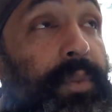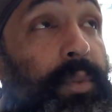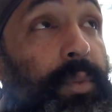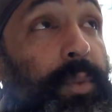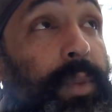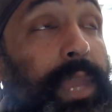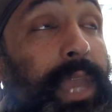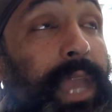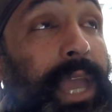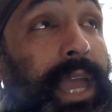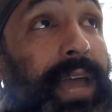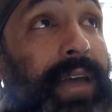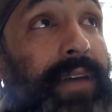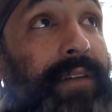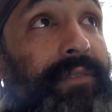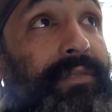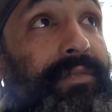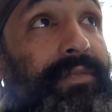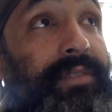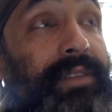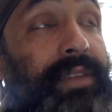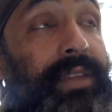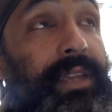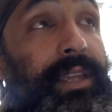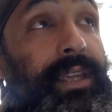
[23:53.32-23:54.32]
We have
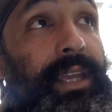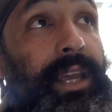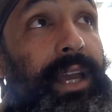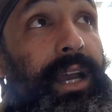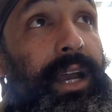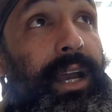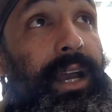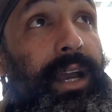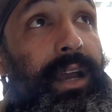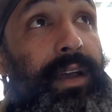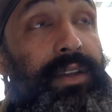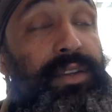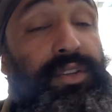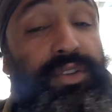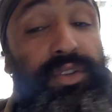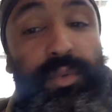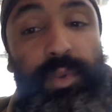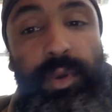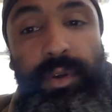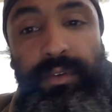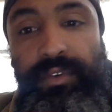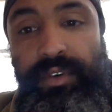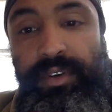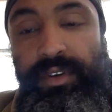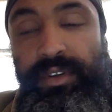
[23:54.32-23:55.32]
two
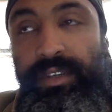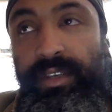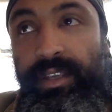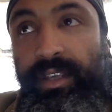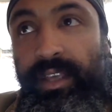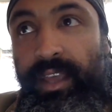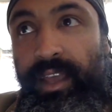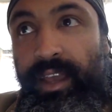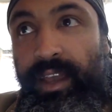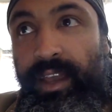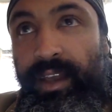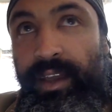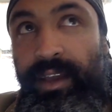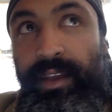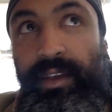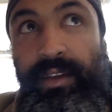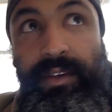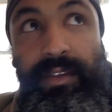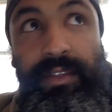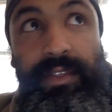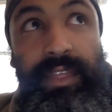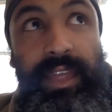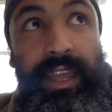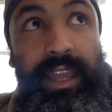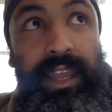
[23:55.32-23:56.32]
rivers
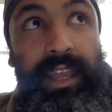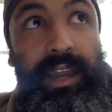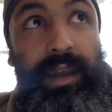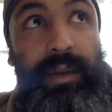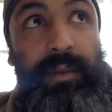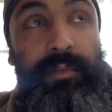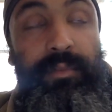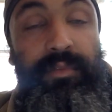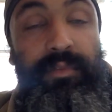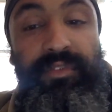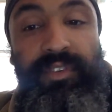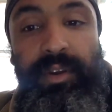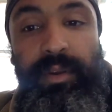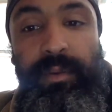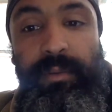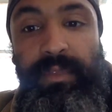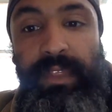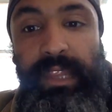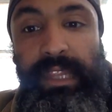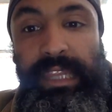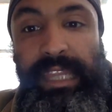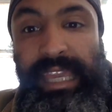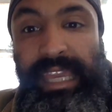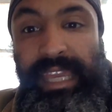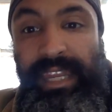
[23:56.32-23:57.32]
that come from
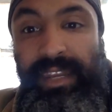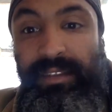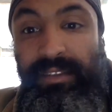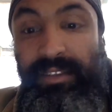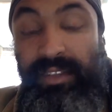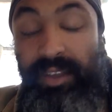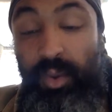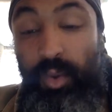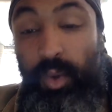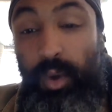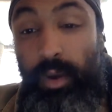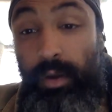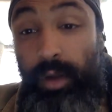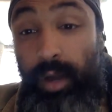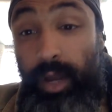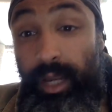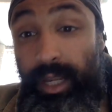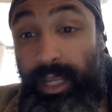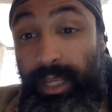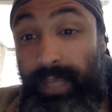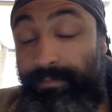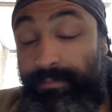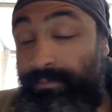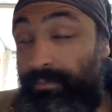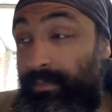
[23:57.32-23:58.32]
the land of the
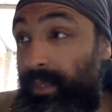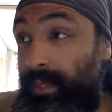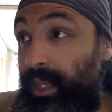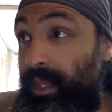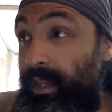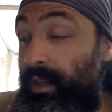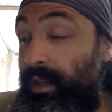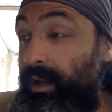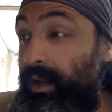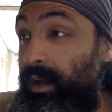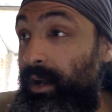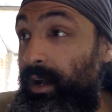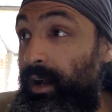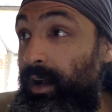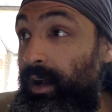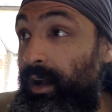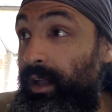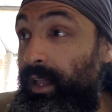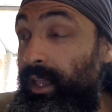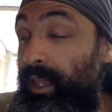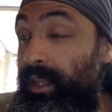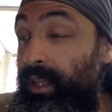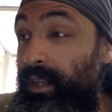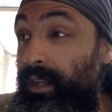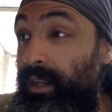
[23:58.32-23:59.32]
Guarani,
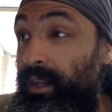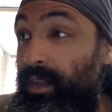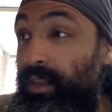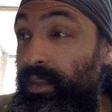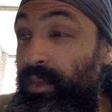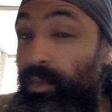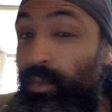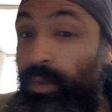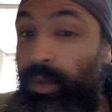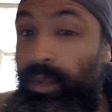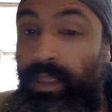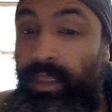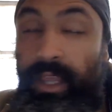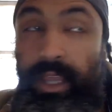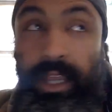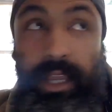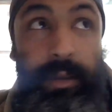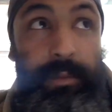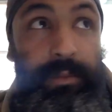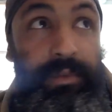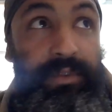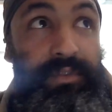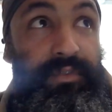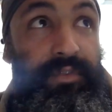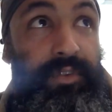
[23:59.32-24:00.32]
and another one that
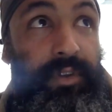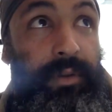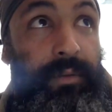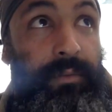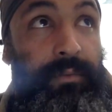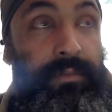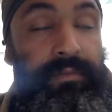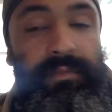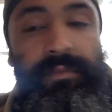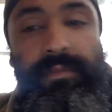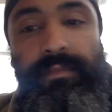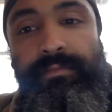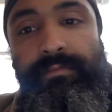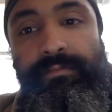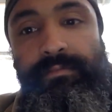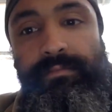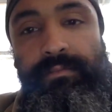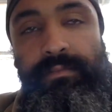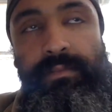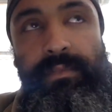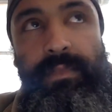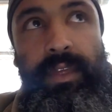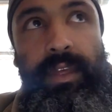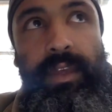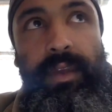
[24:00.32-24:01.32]
comes from
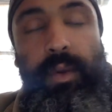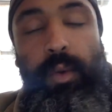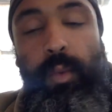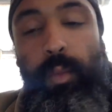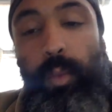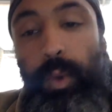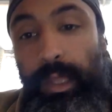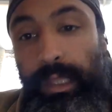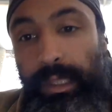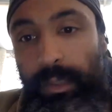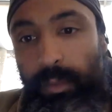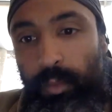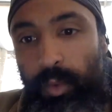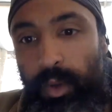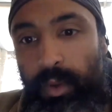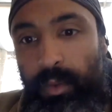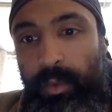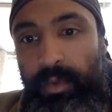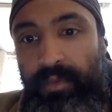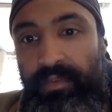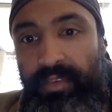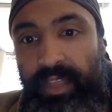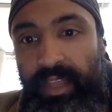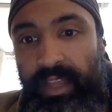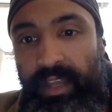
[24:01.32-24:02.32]
one
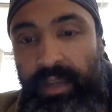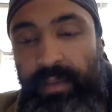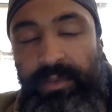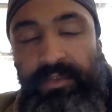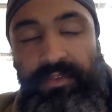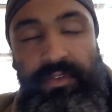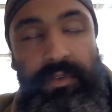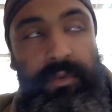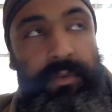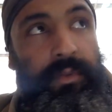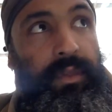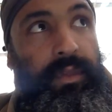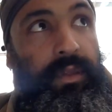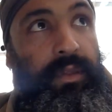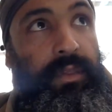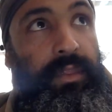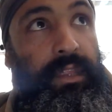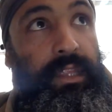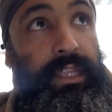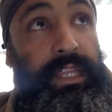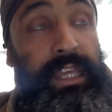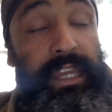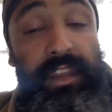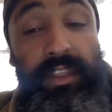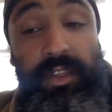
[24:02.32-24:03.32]
river that comes from
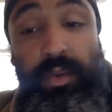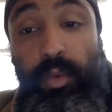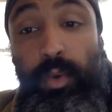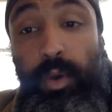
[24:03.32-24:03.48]
the land of the